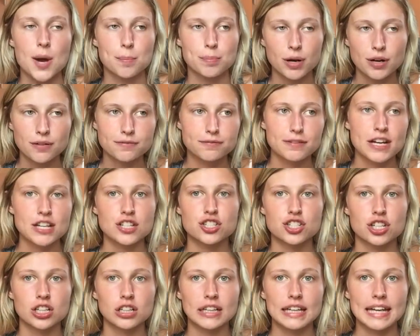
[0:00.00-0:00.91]

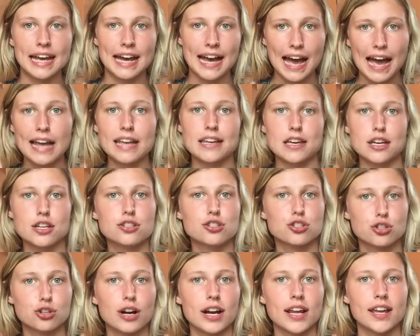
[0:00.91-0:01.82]
professionally high
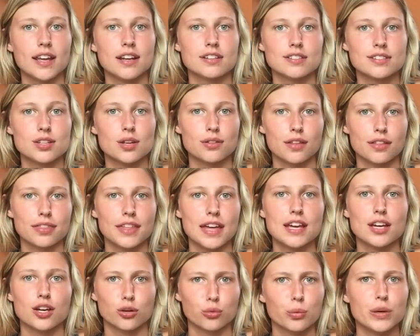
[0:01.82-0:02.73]
end trained so that
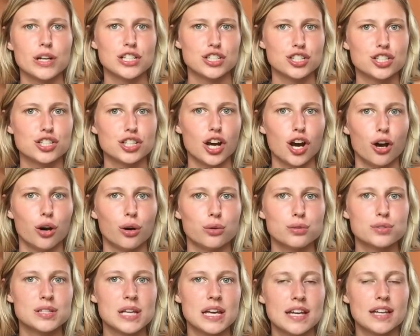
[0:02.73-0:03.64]
they could win
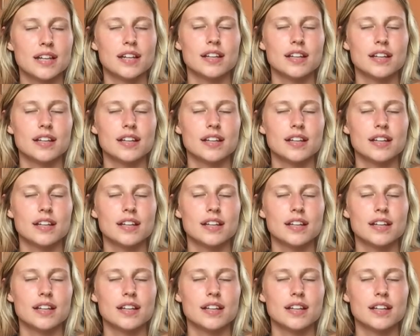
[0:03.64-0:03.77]
shows.